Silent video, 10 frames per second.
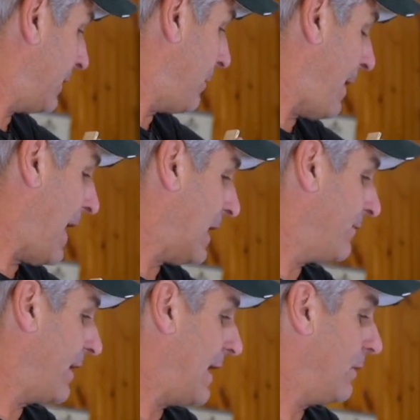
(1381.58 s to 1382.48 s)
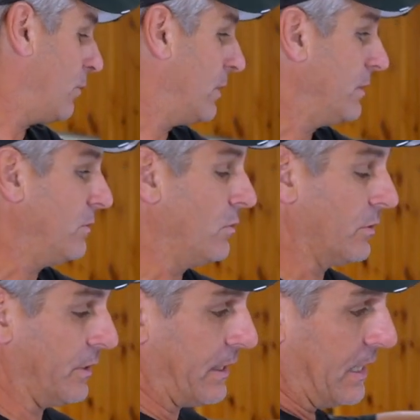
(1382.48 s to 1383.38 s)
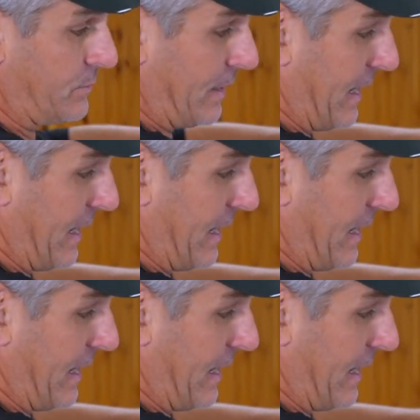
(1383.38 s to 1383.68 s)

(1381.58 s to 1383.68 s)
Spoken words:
in the back if it had one, or in the case we